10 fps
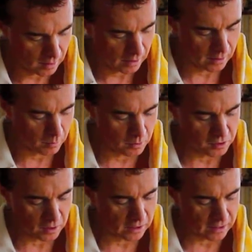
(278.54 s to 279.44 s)
And
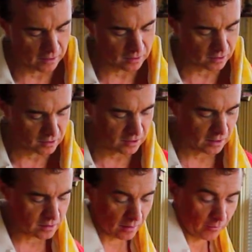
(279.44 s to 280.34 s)
once you get down to the
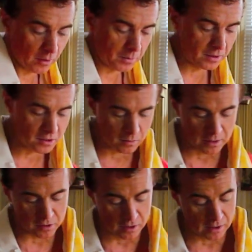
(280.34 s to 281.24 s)
seeds, and flip it this
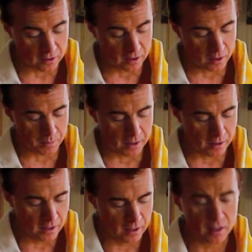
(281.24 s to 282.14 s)
way so you can get the other
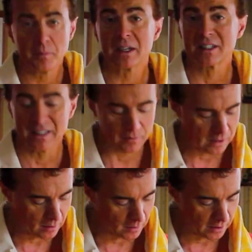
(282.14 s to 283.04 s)
part, it makes it even
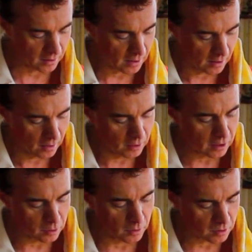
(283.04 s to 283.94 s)
that way. You
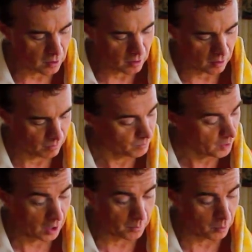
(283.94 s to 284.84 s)
can do it
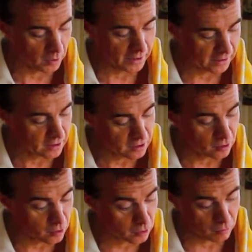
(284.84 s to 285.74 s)
on a board like this
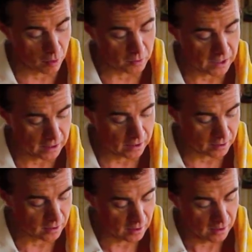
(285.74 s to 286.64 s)
and just rotate
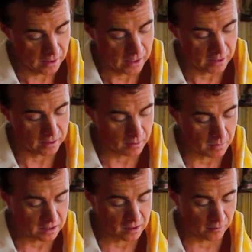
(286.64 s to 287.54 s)
it, and it
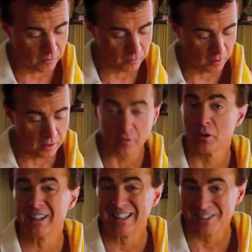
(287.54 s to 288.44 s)
makes it for
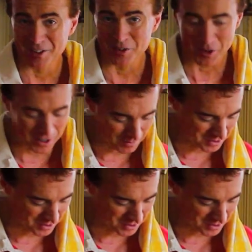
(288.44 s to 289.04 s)
an easier job.